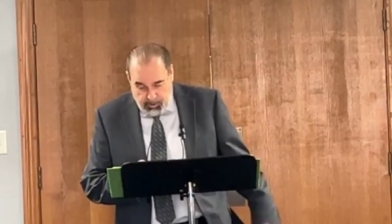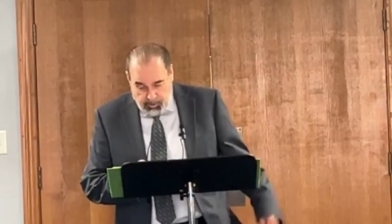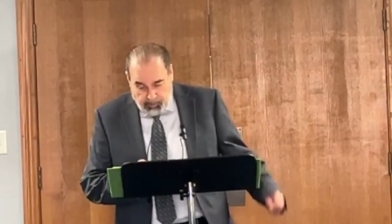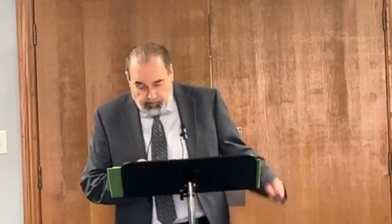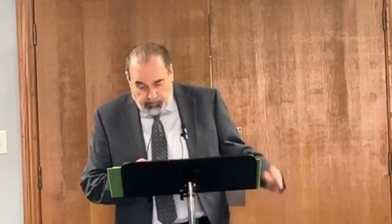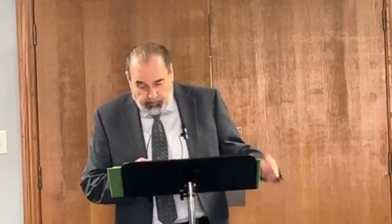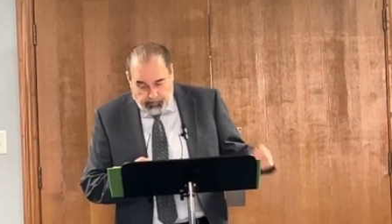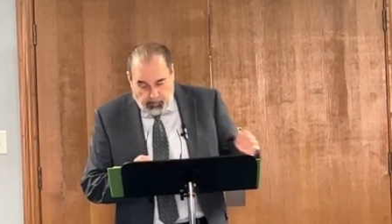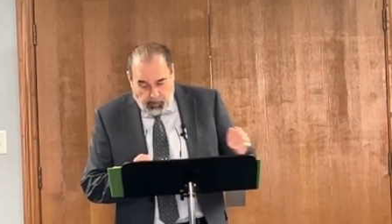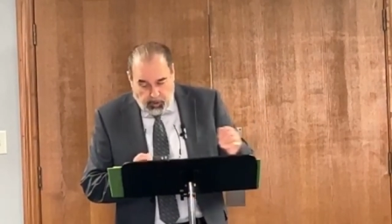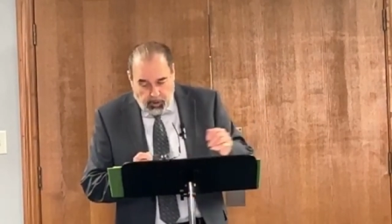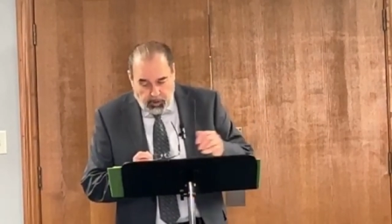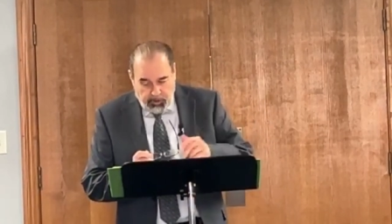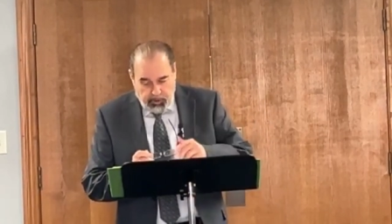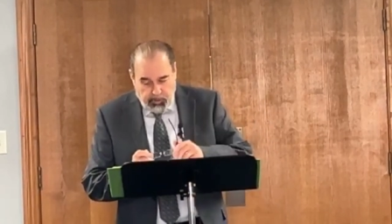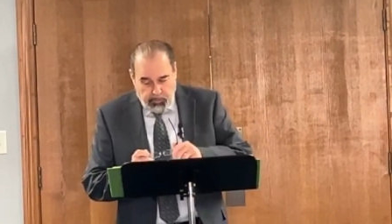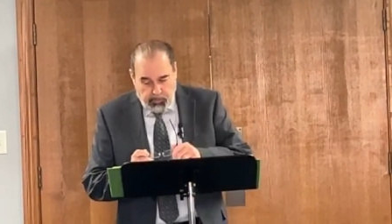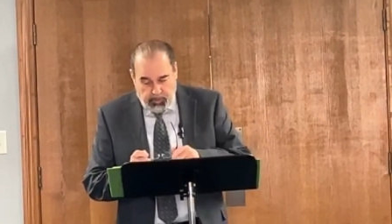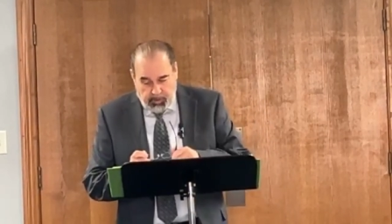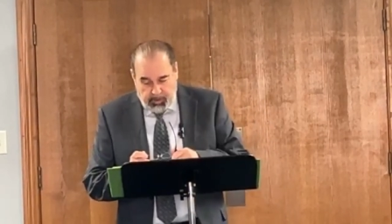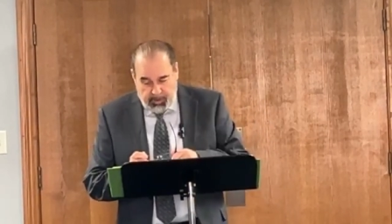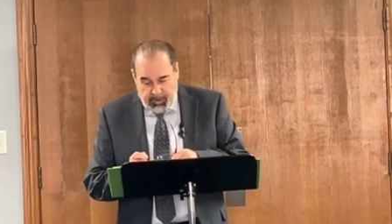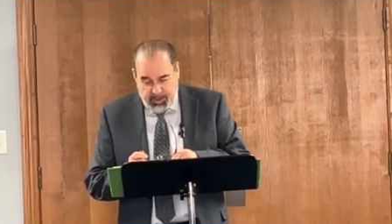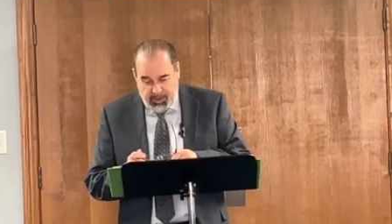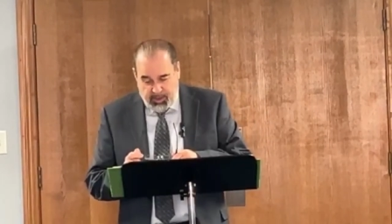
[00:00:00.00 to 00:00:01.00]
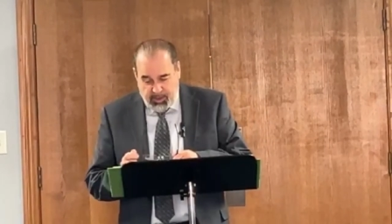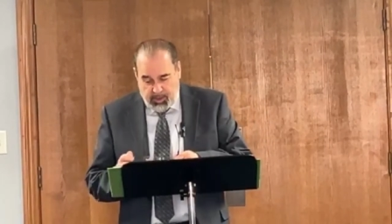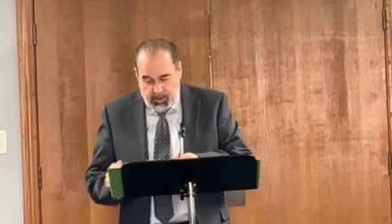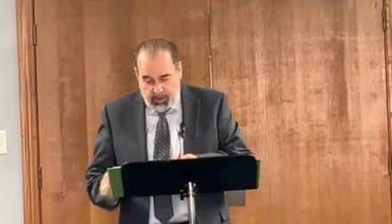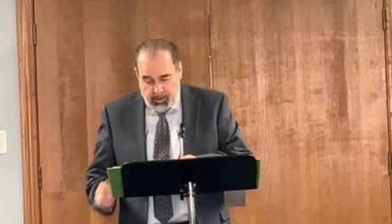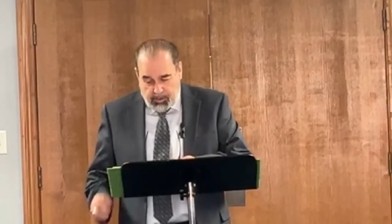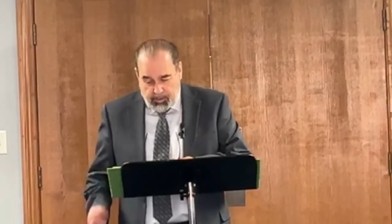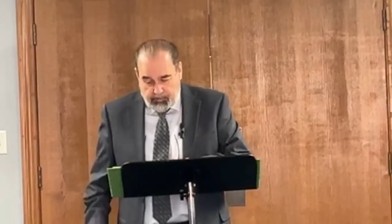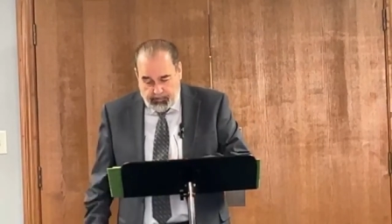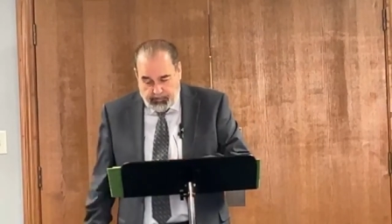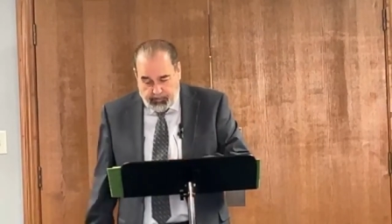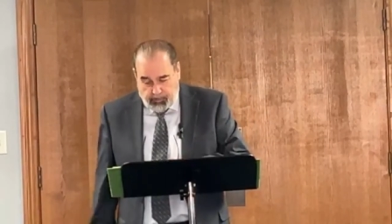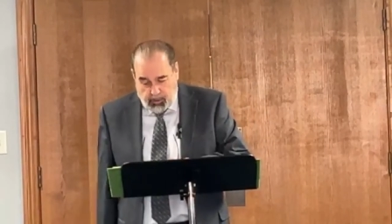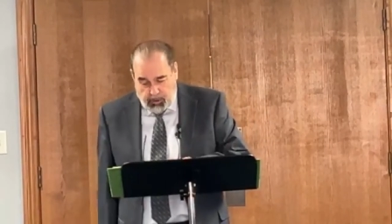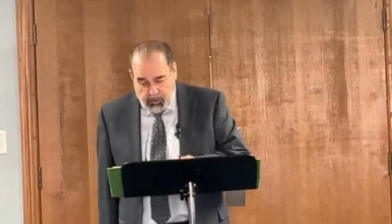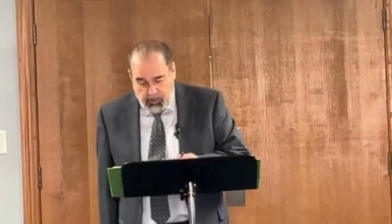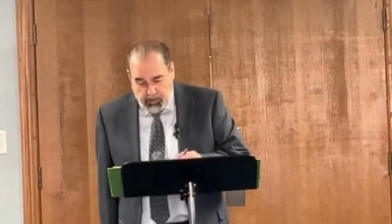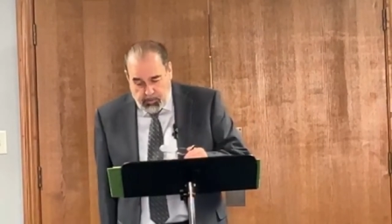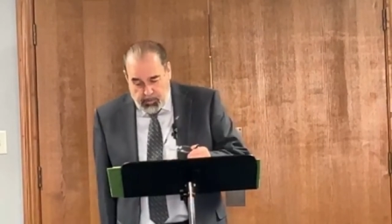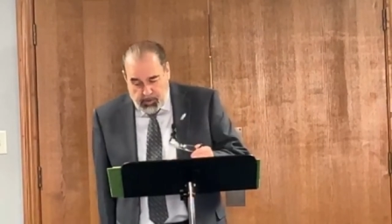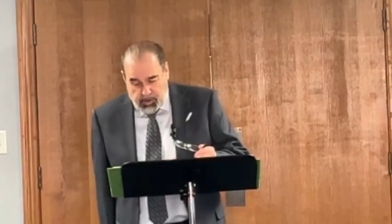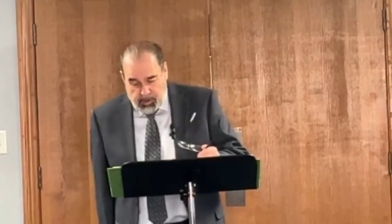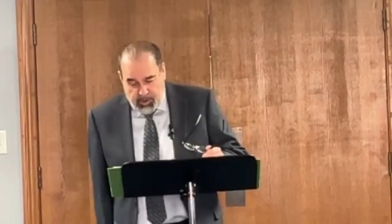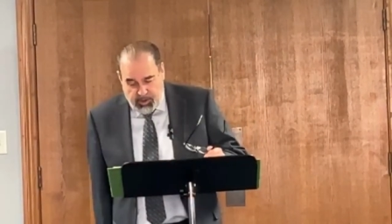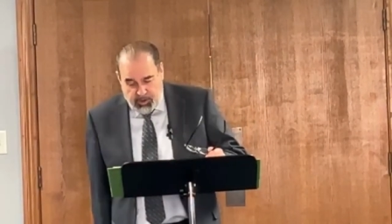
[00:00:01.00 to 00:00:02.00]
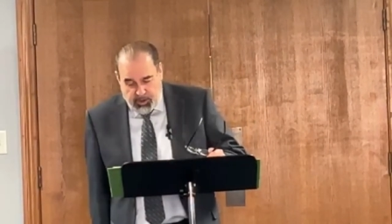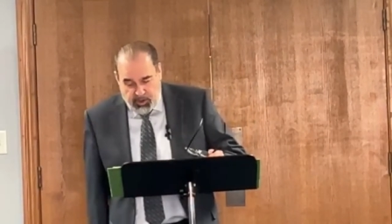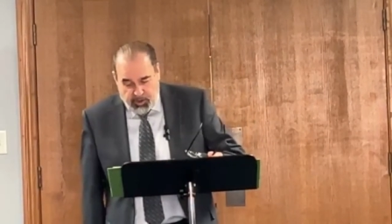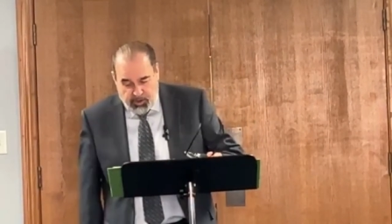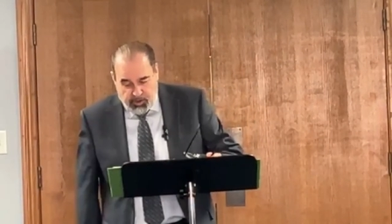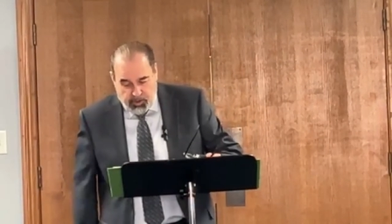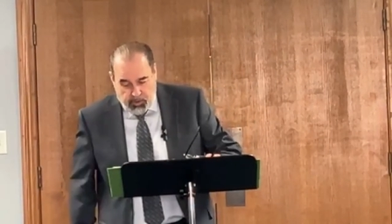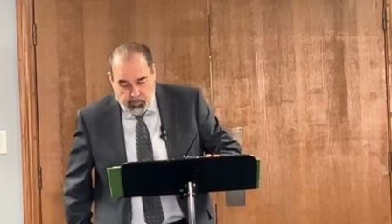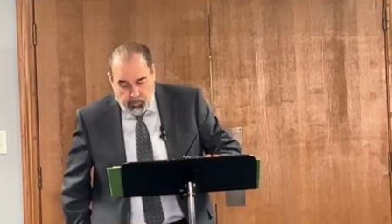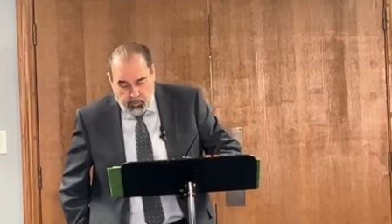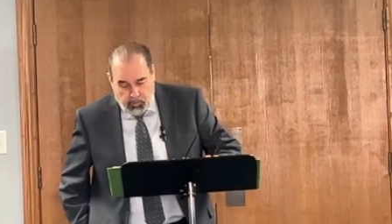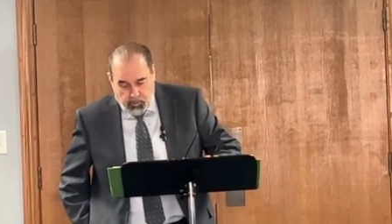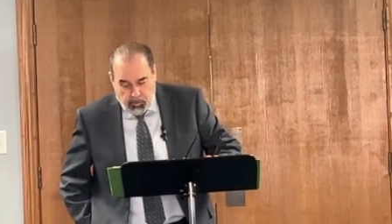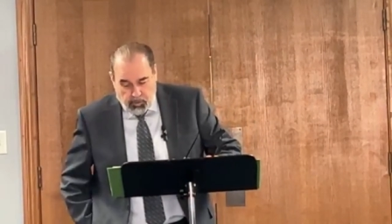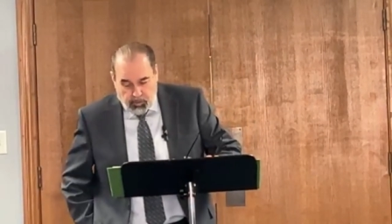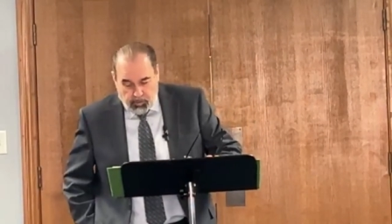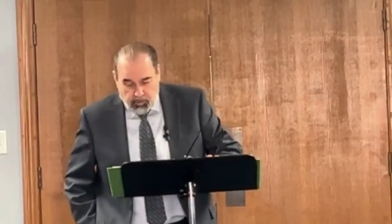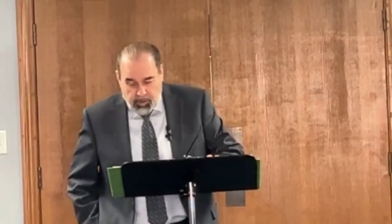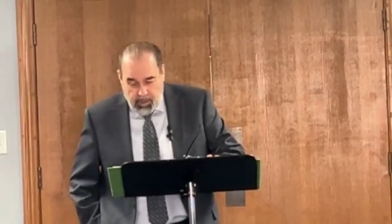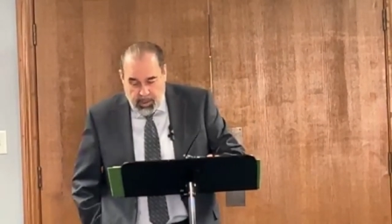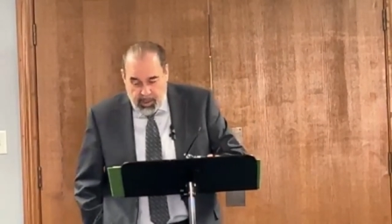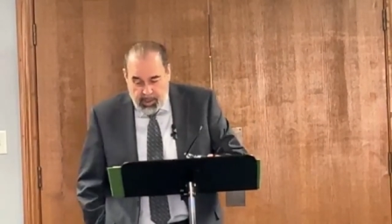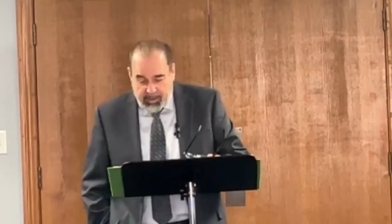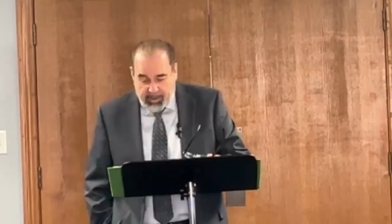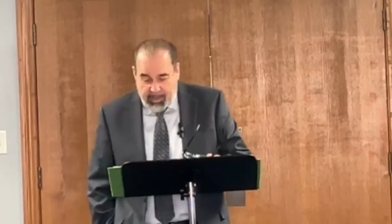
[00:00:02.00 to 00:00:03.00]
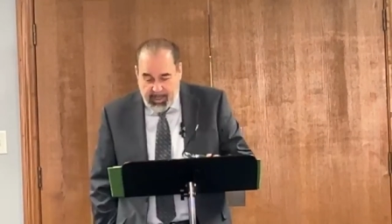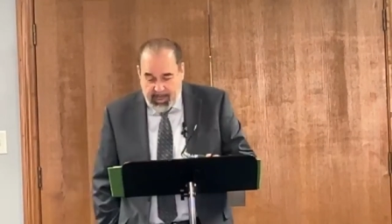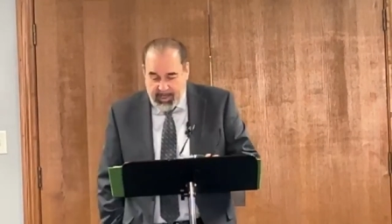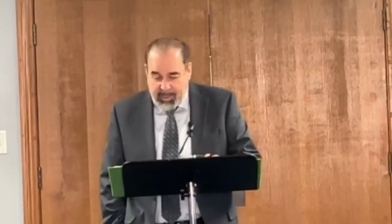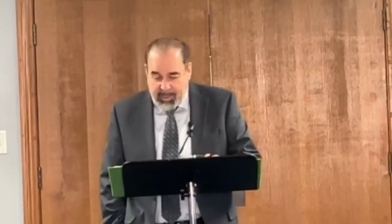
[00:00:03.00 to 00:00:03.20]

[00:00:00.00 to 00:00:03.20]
So false religion, the false religions of the world,